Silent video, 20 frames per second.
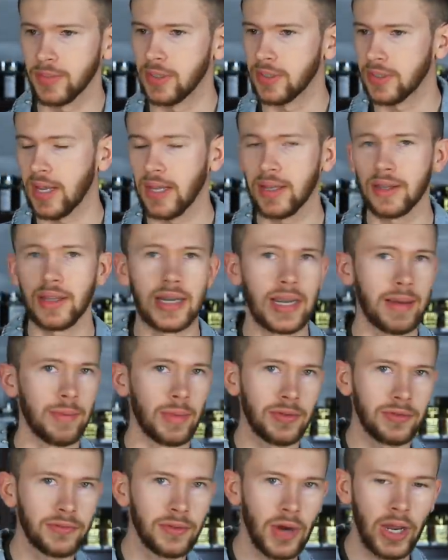You said the name
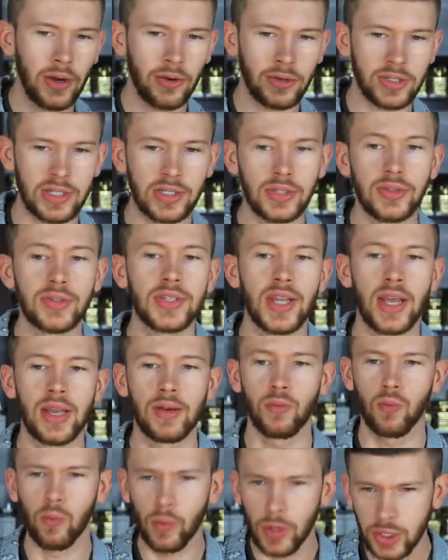of the fragrance and you
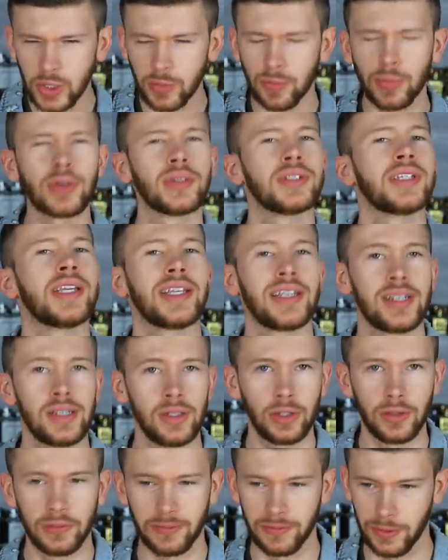said which
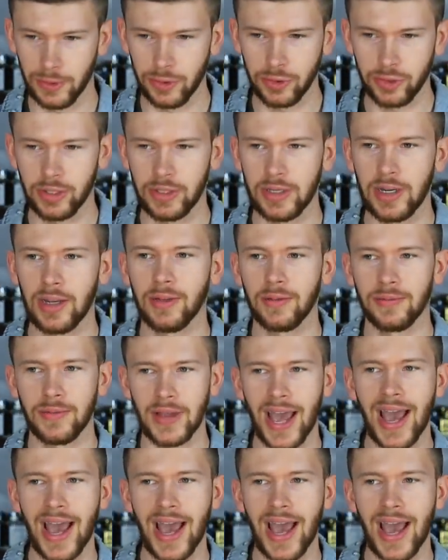particular version of